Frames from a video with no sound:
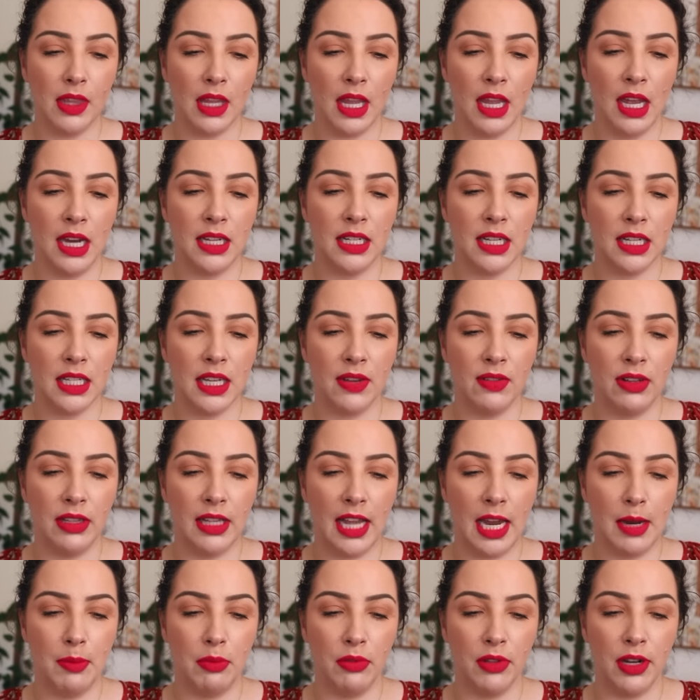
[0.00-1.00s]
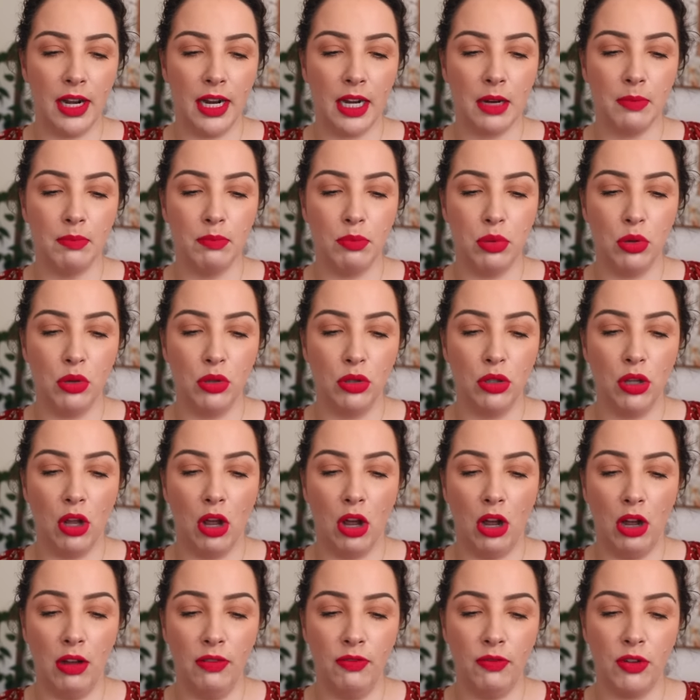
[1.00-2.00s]
It does have a label that I can pull
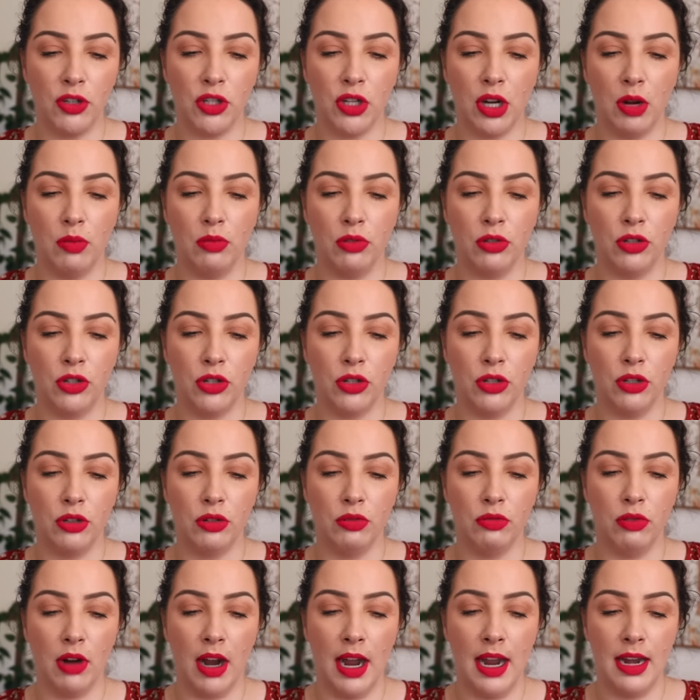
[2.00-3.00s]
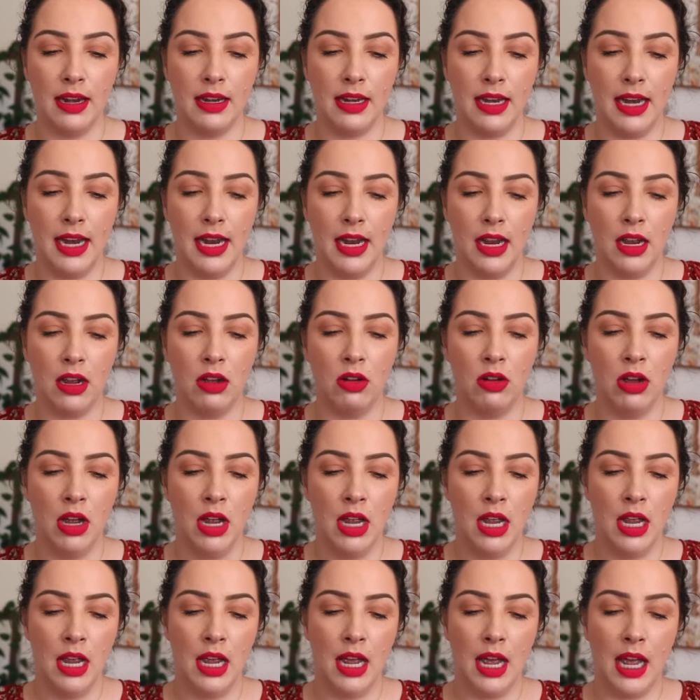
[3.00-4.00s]
off, which I will do right now.
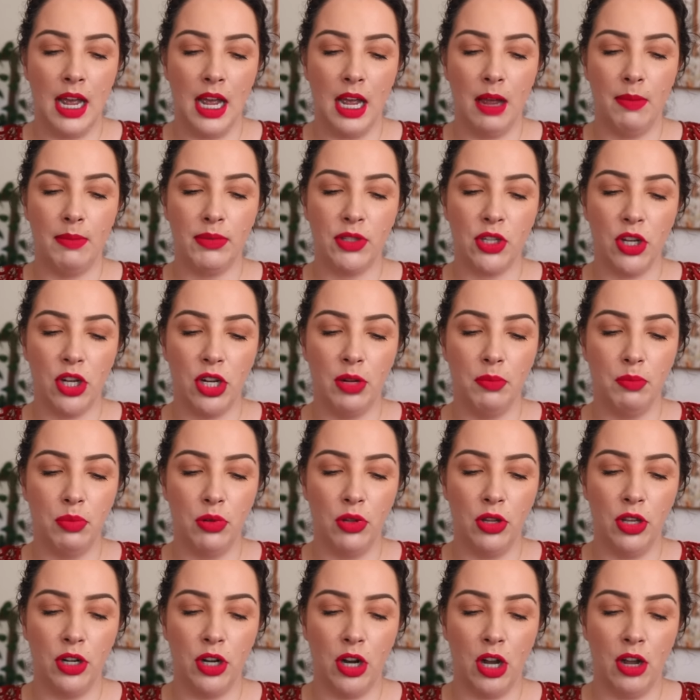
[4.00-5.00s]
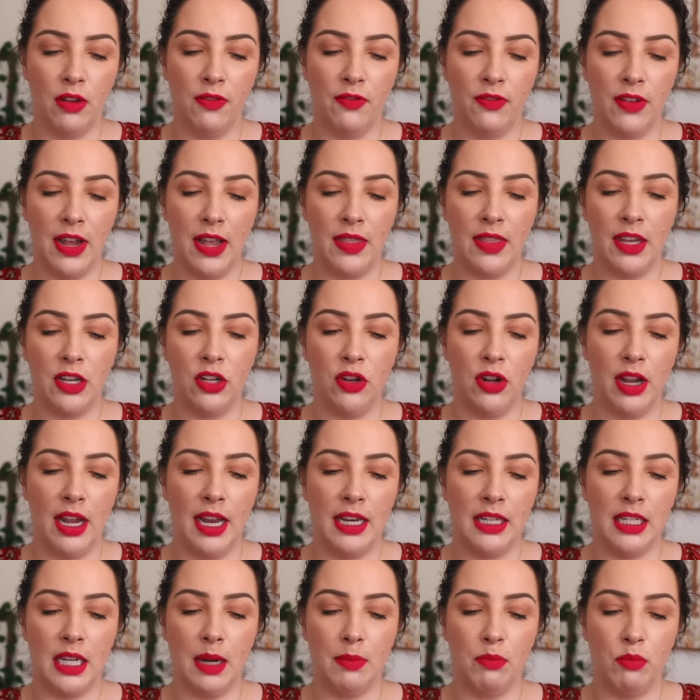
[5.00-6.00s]
So you can pull it off and then you
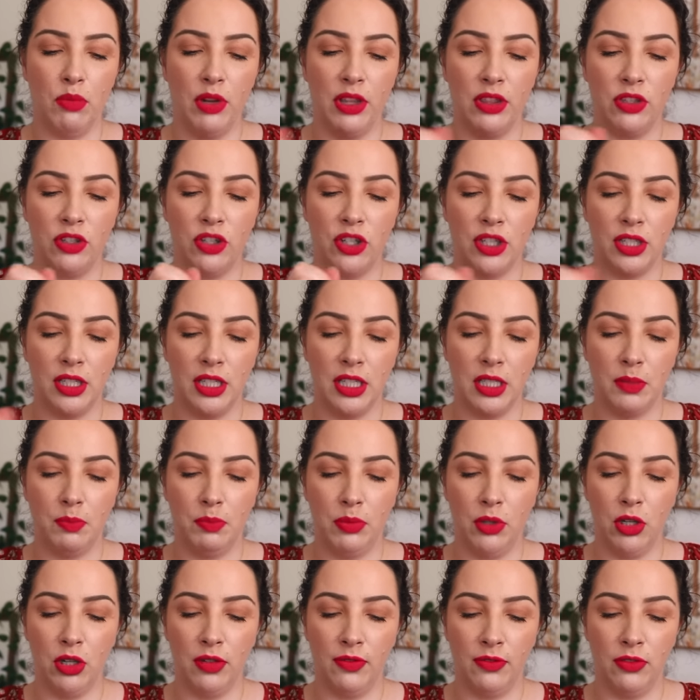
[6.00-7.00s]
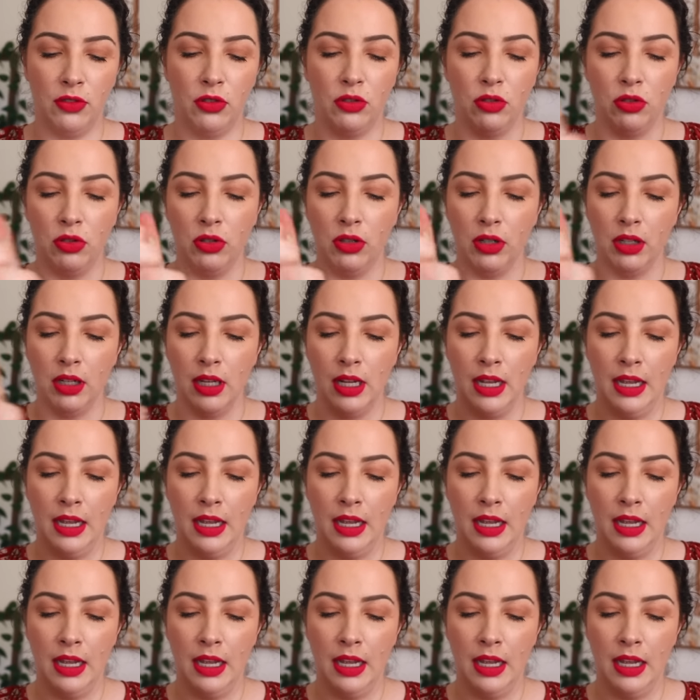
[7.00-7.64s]
end up with just this beautiful